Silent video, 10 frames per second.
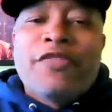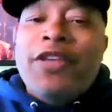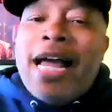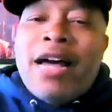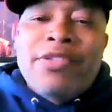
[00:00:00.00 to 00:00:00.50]
to
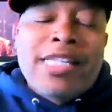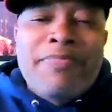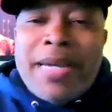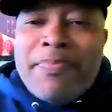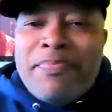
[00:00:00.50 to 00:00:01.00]
fly out and see
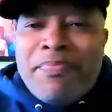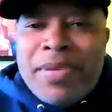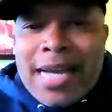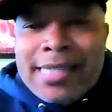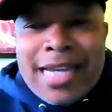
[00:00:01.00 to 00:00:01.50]

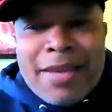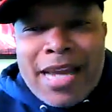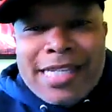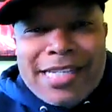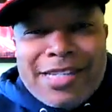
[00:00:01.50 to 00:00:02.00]
Beyonce in
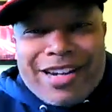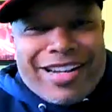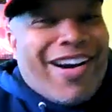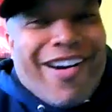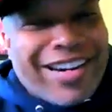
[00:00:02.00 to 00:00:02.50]
Madison Square
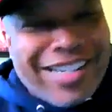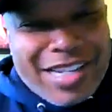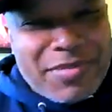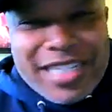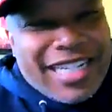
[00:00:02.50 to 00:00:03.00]
Garden or
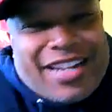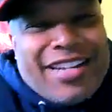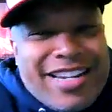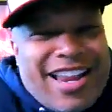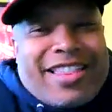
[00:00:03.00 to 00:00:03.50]
some shit. No,
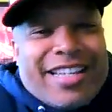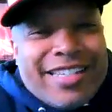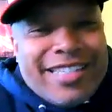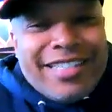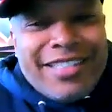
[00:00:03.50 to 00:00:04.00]
nothing.
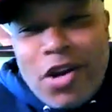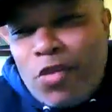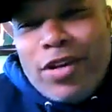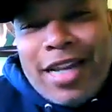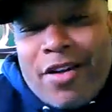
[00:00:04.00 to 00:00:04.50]
No reason.